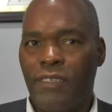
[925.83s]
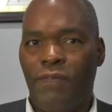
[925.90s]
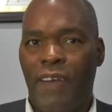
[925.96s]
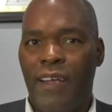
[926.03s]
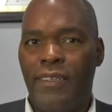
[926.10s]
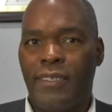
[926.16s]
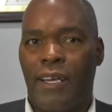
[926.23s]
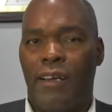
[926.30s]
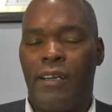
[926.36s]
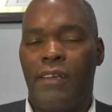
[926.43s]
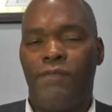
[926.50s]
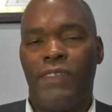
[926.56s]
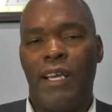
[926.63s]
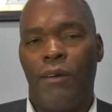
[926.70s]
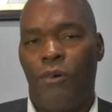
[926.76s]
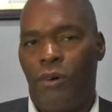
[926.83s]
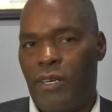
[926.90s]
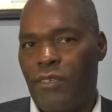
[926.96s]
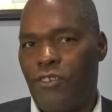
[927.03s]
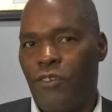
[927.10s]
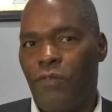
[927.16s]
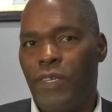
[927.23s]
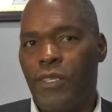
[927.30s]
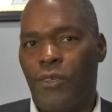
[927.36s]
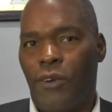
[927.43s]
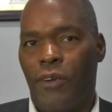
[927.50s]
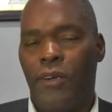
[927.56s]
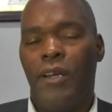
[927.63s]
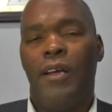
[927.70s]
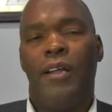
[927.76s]
finds out, if they audit your
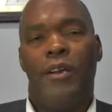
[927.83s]
return.